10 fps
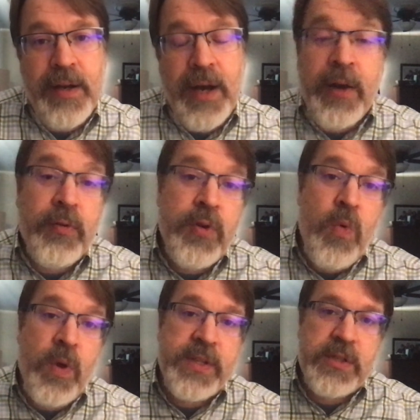I don't know
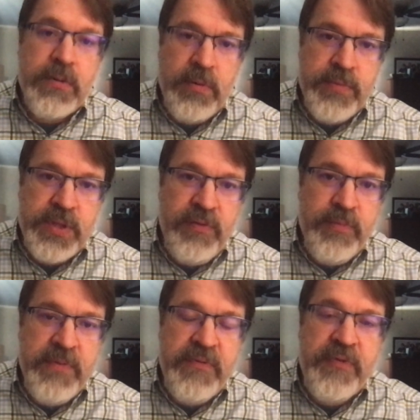what storms
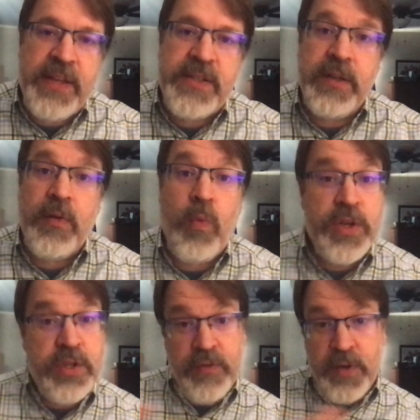you've been facing or
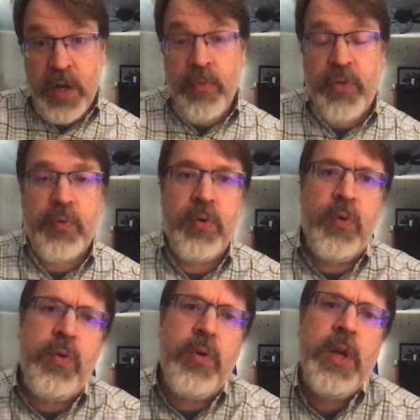what you've come
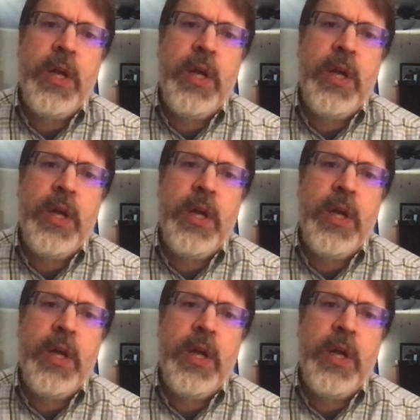through,